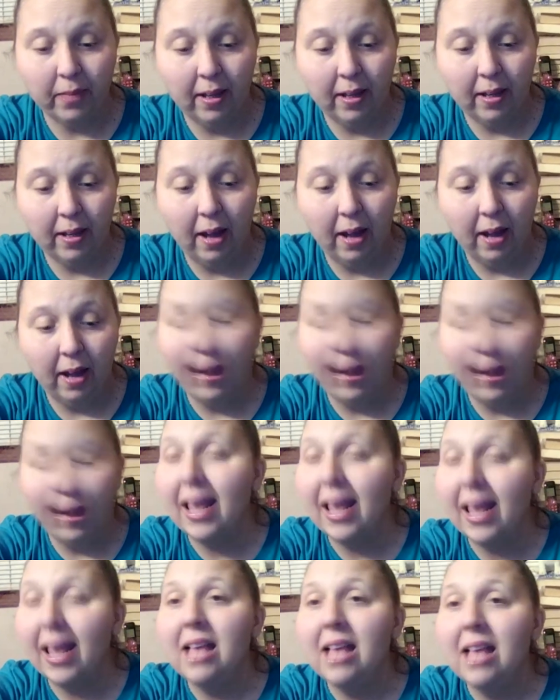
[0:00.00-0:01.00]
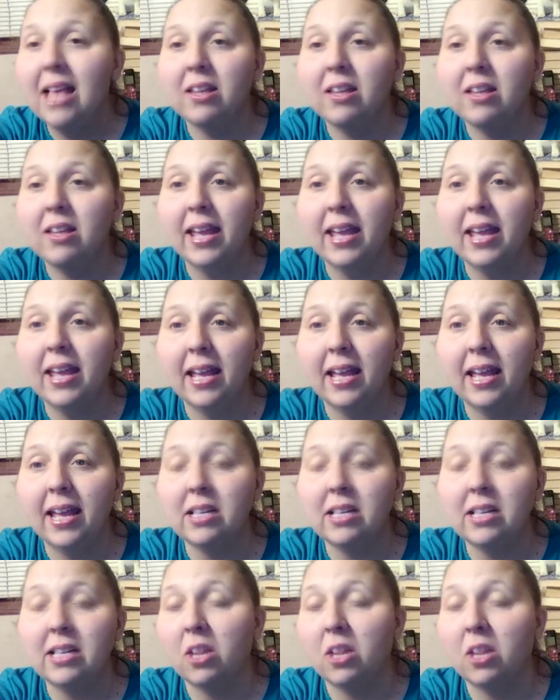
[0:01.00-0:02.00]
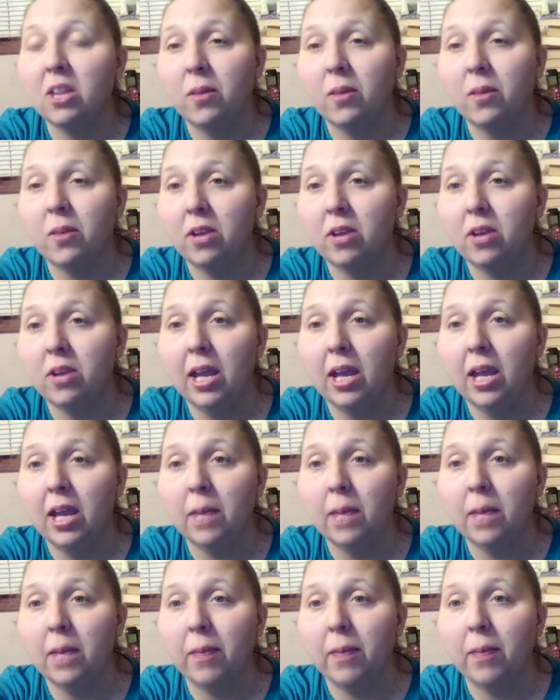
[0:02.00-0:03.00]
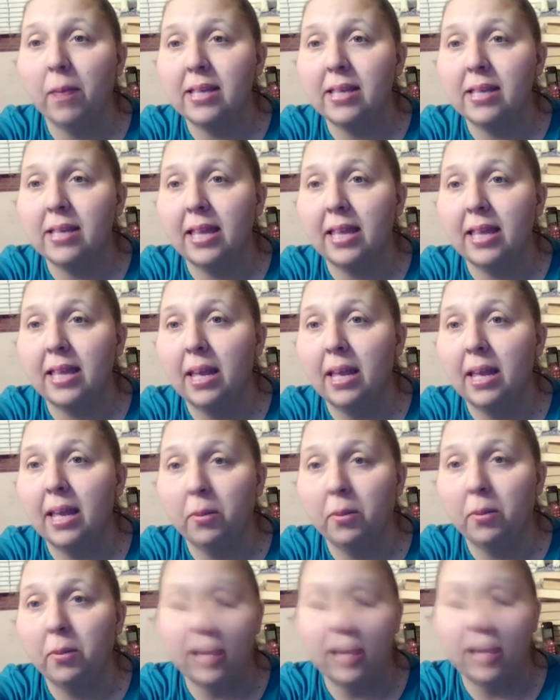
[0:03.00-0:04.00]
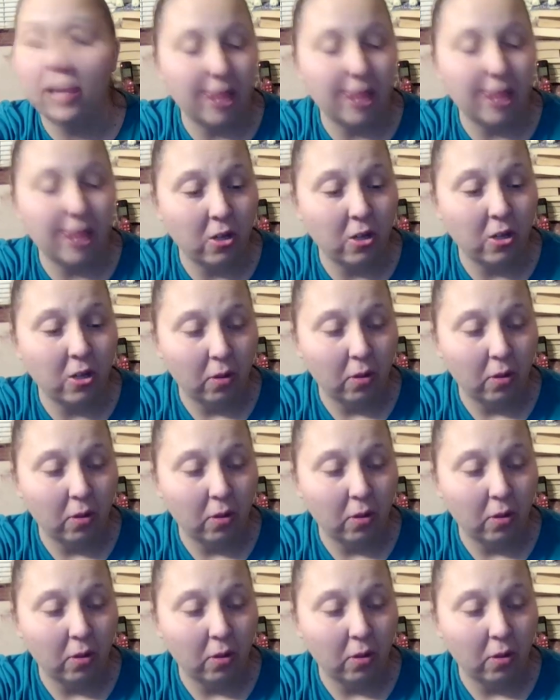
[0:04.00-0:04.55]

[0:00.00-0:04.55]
All right? So, he's another one. You might say that he can pull the upset, too.